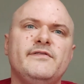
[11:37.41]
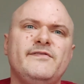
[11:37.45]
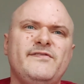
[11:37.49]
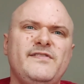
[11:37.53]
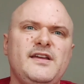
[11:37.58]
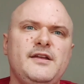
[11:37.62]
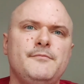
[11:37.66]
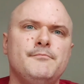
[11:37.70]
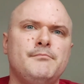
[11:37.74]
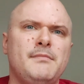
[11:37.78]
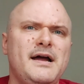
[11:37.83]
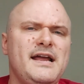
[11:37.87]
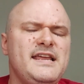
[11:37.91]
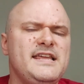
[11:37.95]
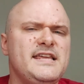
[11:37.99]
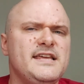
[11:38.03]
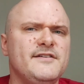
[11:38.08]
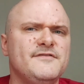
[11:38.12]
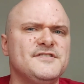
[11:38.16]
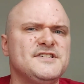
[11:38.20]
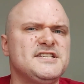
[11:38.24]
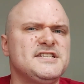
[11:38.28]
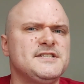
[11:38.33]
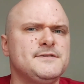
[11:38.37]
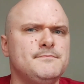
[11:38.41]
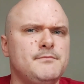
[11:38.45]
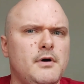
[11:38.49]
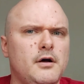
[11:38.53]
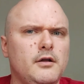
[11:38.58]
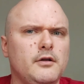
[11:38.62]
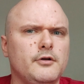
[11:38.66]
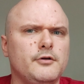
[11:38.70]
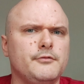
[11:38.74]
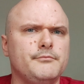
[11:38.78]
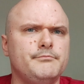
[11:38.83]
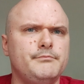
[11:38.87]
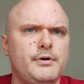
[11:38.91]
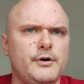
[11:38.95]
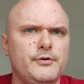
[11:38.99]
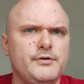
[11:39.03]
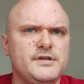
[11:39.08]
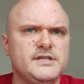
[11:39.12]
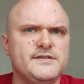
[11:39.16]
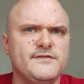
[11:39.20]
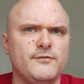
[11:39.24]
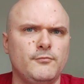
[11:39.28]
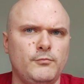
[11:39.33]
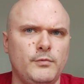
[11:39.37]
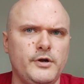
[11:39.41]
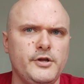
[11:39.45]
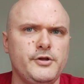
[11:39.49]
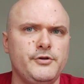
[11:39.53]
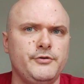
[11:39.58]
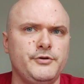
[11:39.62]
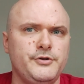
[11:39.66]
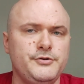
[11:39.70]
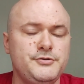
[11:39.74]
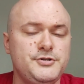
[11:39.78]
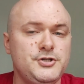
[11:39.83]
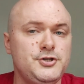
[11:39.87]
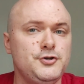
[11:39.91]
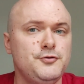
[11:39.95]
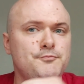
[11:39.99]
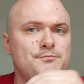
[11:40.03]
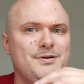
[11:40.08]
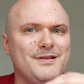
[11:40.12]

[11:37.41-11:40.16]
feat might give a smaller bonus from what you're used to,